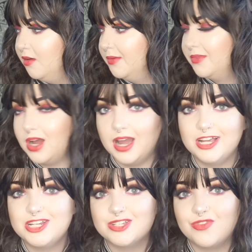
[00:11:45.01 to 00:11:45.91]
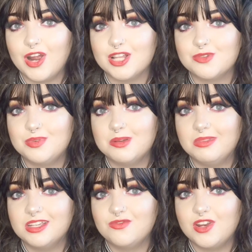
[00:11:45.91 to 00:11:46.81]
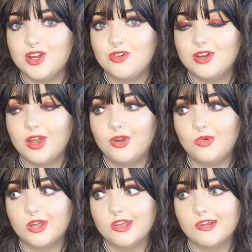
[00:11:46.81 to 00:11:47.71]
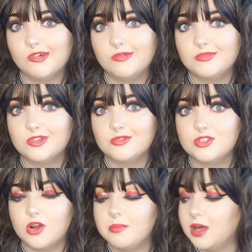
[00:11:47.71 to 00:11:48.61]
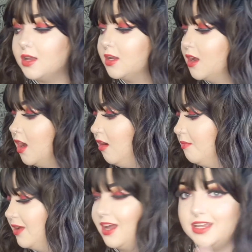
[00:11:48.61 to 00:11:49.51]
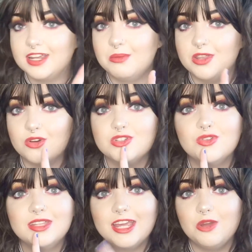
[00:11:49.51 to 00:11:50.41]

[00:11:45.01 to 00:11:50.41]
Um, I just forgot to put them in this video and I don't wanna get those, so sorry about it. Um, but yeah, he did give me those, so thank you,